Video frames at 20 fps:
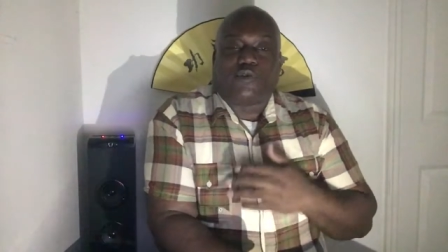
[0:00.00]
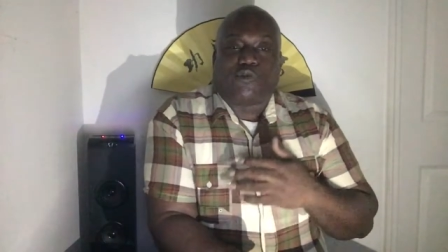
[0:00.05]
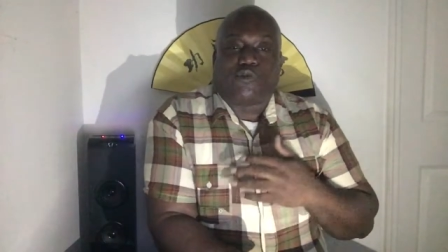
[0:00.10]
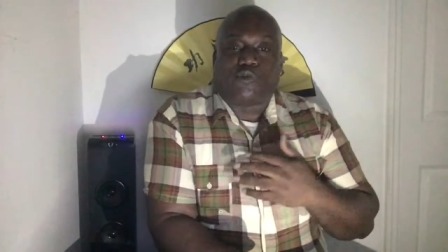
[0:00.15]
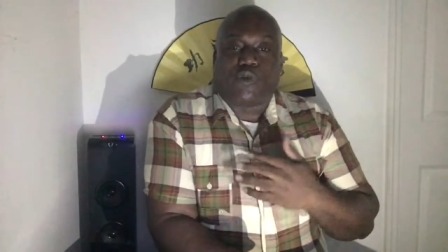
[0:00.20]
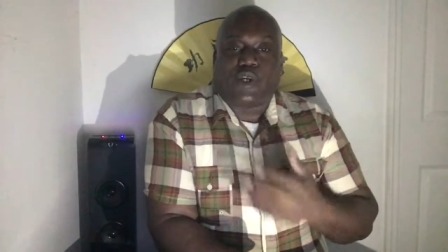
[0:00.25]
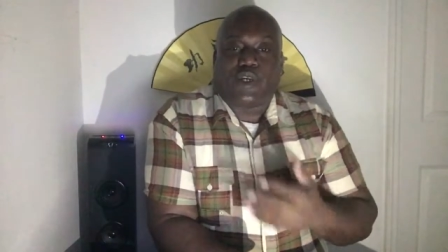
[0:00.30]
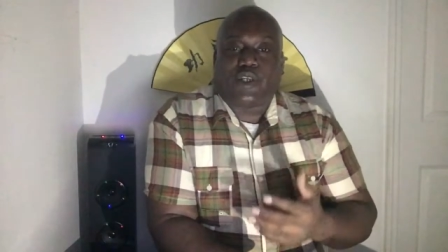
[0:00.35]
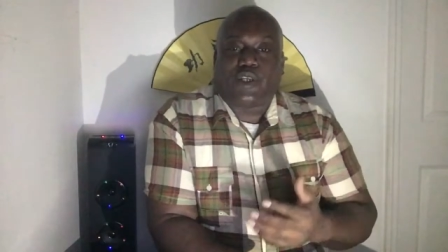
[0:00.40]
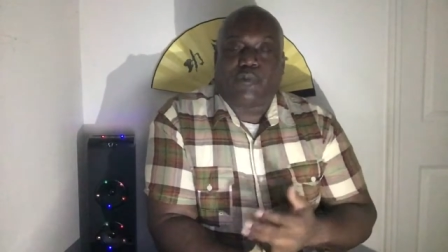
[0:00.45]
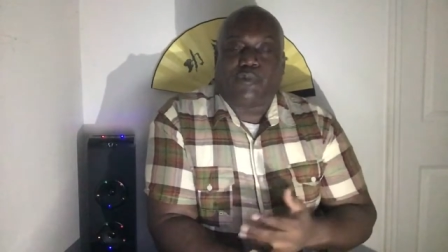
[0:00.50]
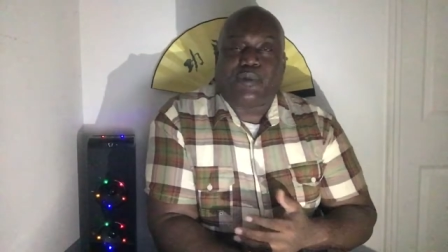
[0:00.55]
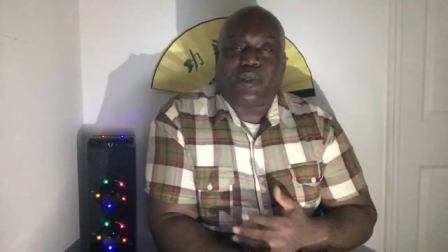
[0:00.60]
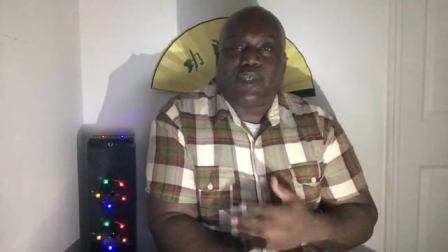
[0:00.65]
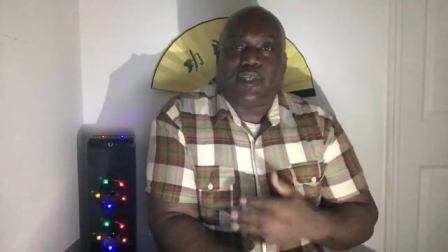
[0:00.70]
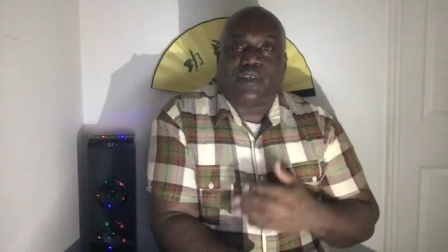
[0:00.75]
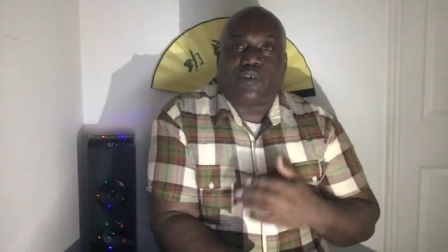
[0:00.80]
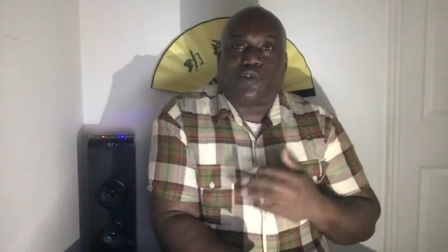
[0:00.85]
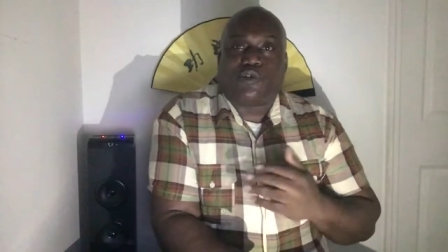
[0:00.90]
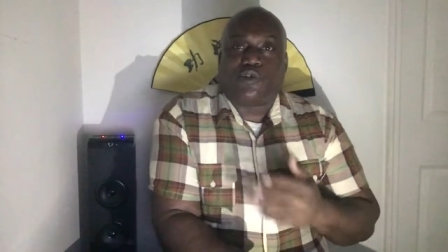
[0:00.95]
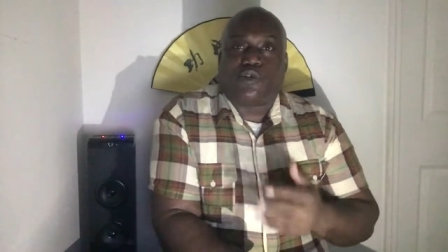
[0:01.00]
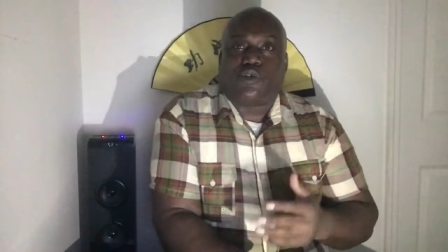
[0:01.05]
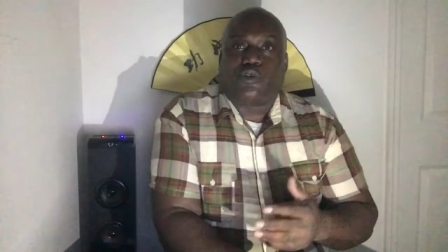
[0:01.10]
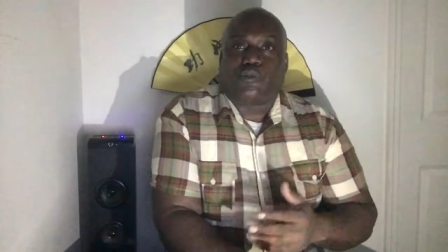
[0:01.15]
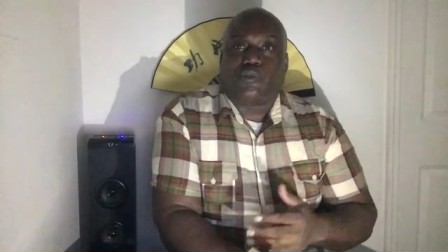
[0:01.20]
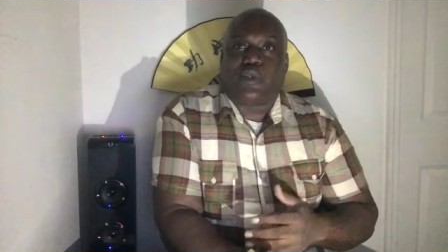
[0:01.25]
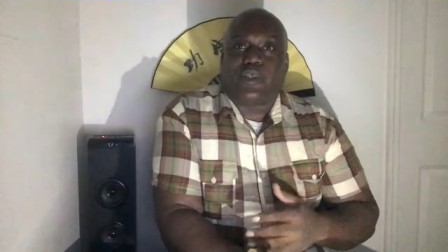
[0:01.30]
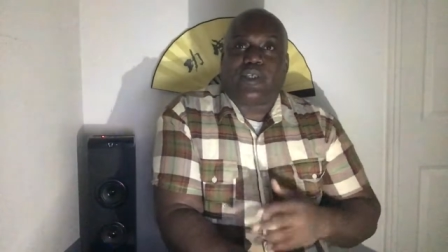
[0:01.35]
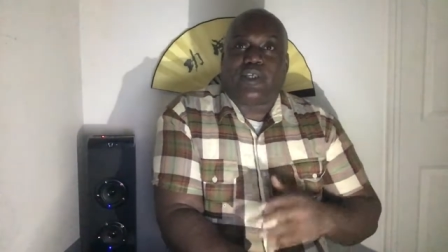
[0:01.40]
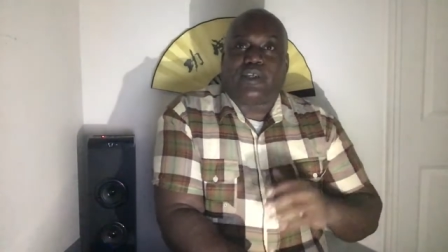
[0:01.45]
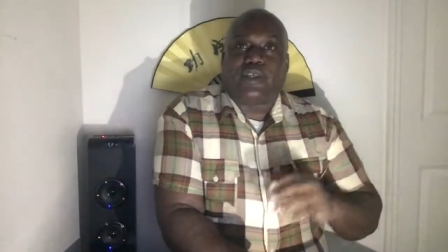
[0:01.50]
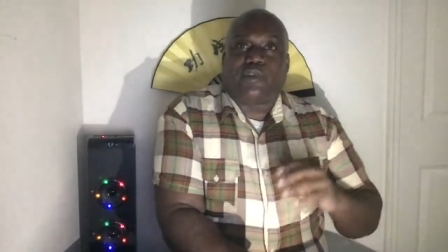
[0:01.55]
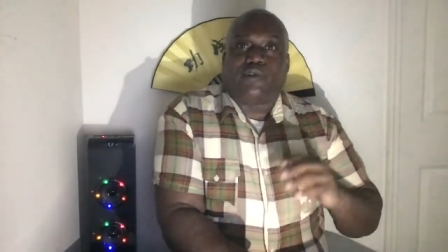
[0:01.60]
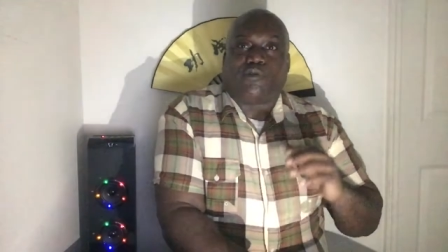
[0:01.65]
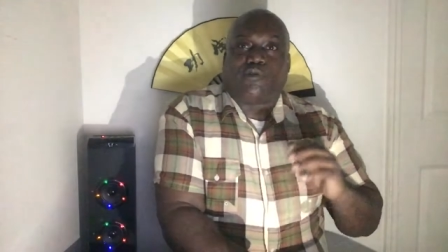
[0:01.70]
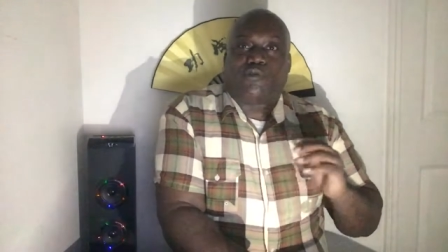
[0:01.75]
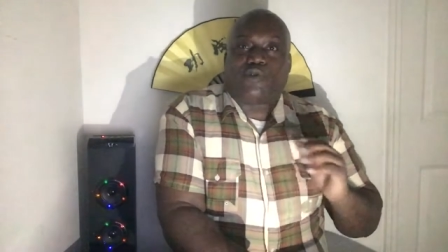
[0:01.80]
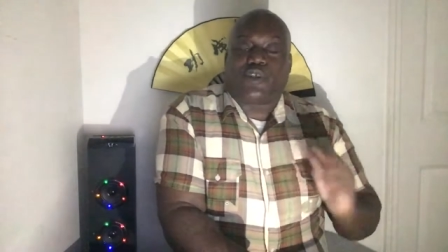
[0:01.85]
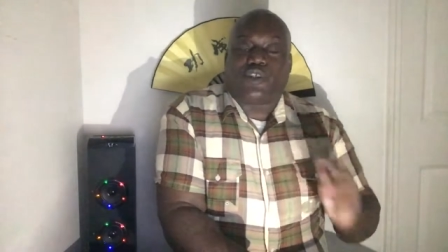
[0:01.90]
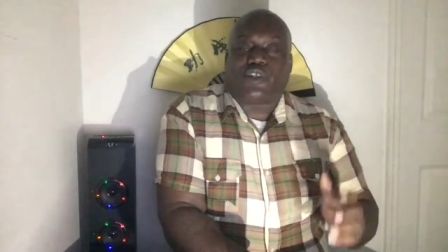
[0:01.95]
where to be, who to be,
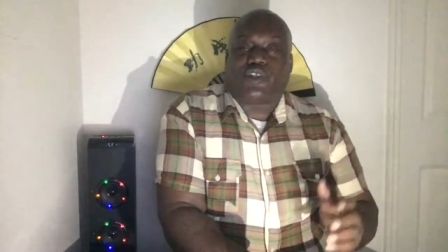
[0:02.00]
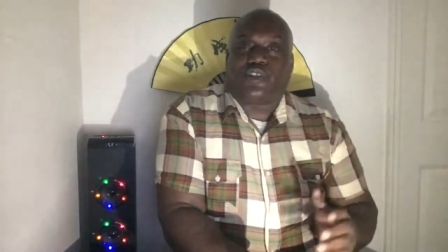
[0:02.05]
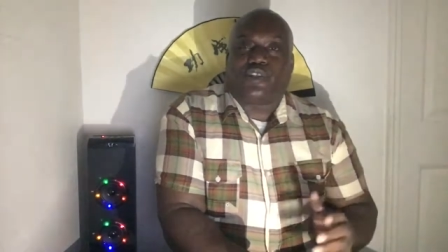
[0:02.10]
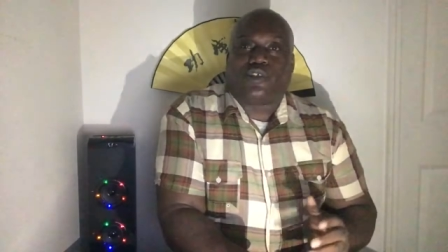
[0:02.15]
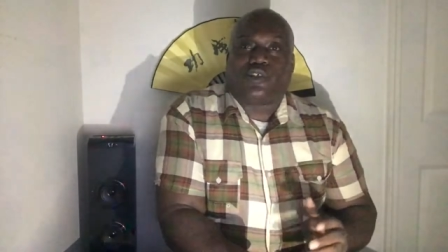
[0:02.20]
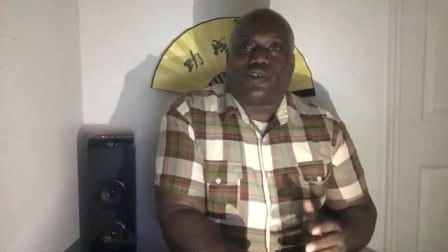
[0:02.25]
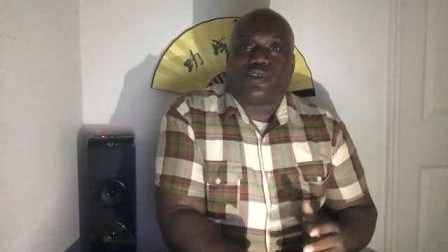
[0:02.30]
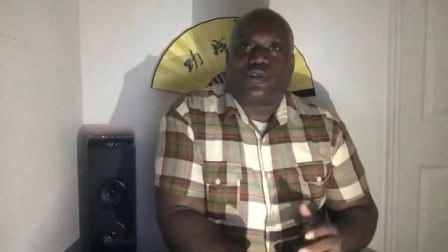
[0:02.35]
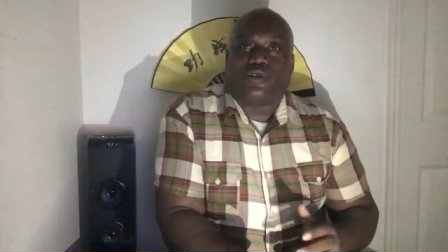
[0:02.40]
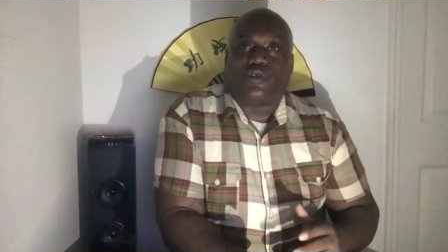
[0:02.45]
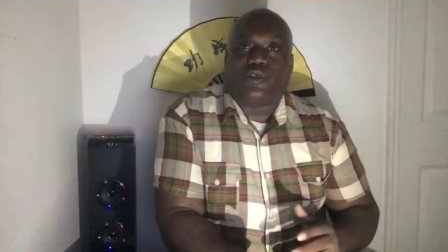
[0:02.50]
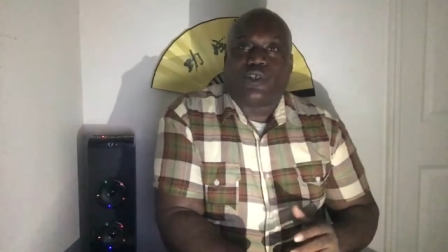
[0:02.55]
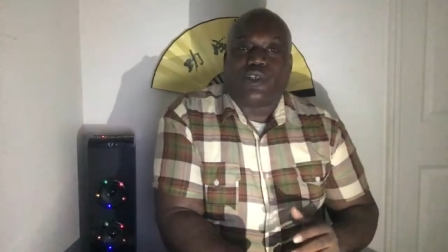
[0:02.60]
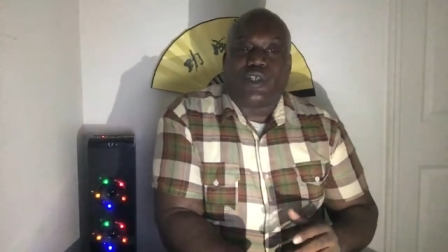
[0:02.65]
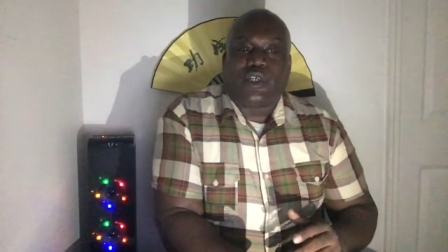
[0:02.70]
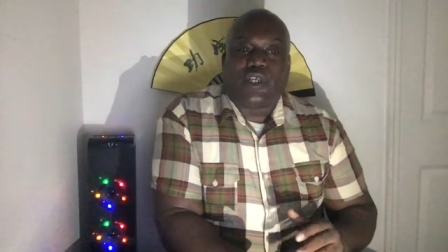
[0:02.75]
what to do,